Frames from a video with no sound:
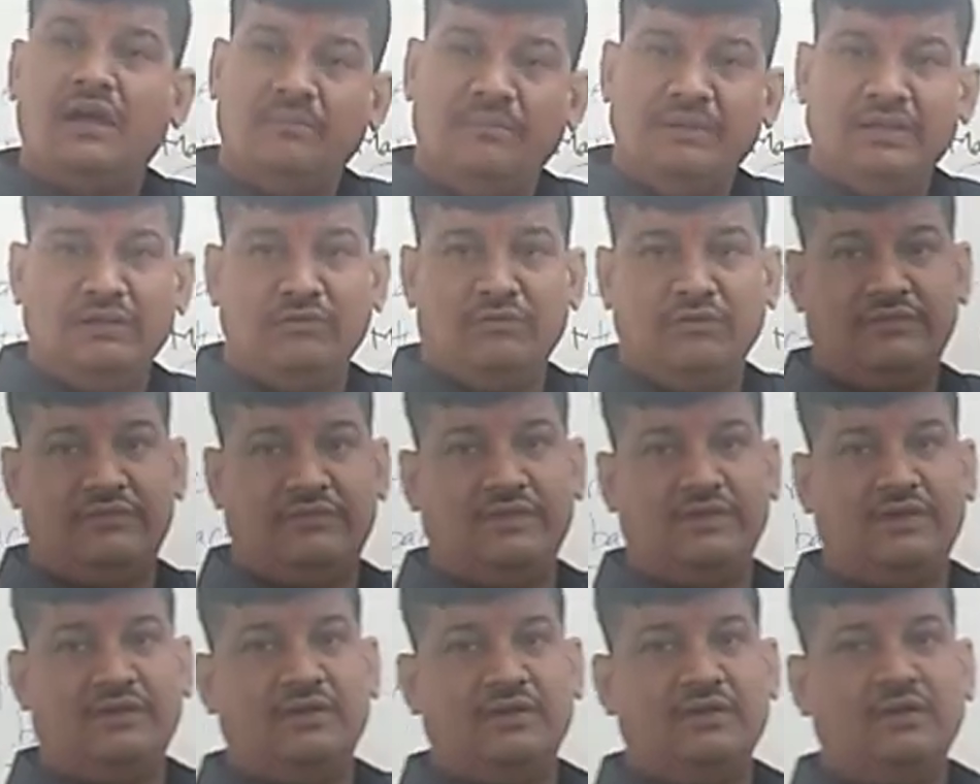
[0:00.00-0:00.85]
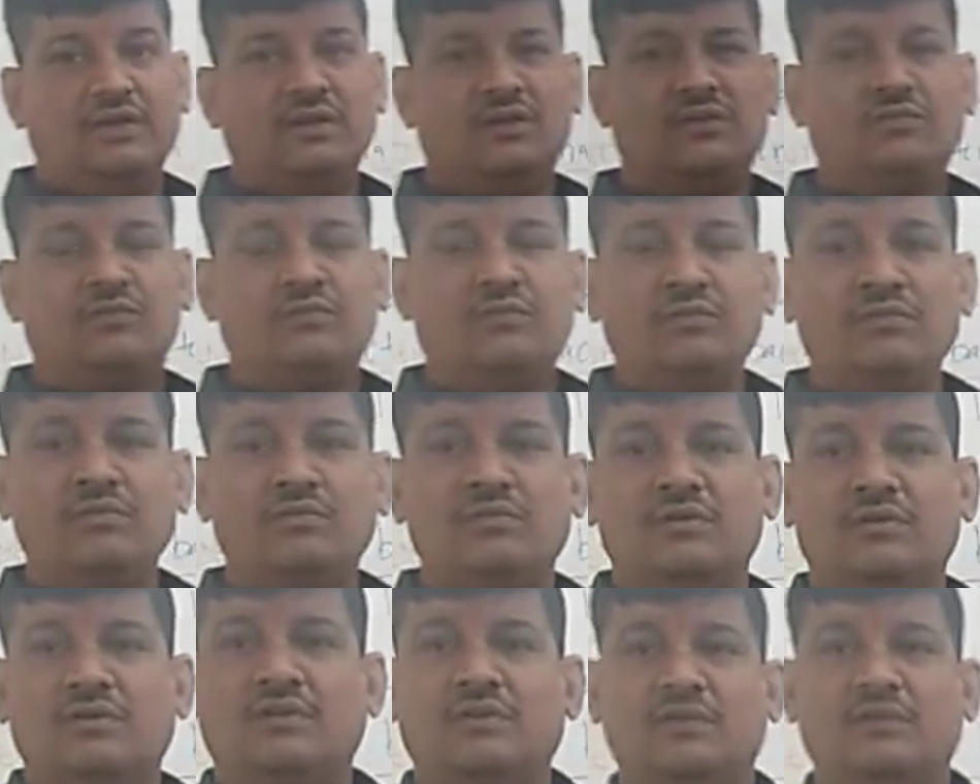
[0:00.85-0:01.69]
amino acid.
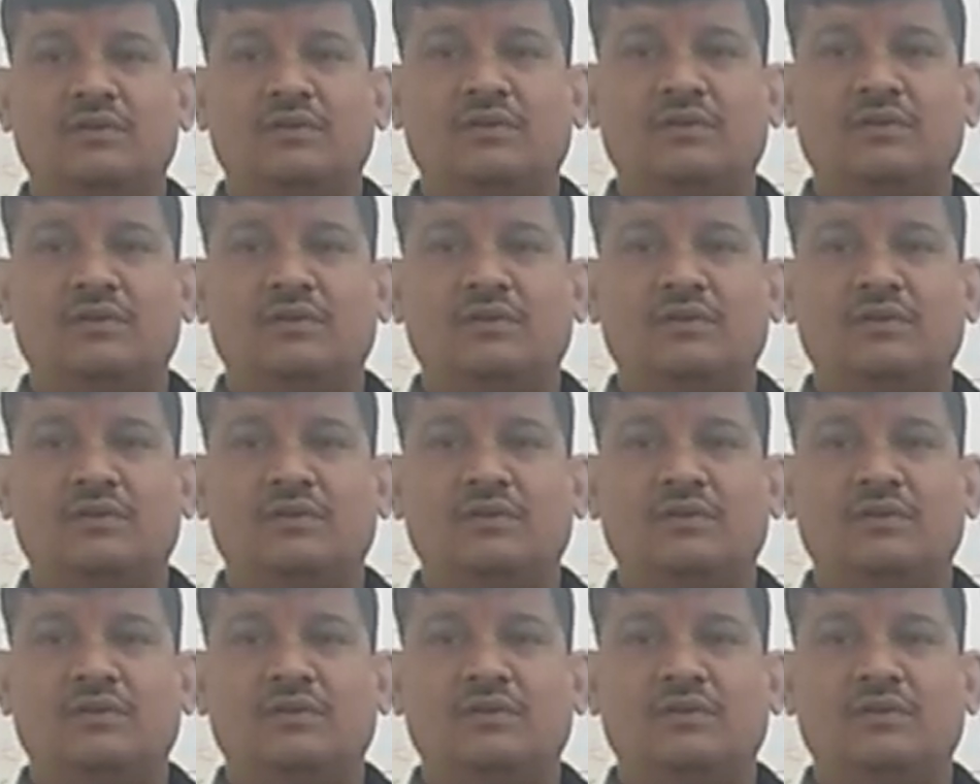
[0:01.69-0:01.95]
So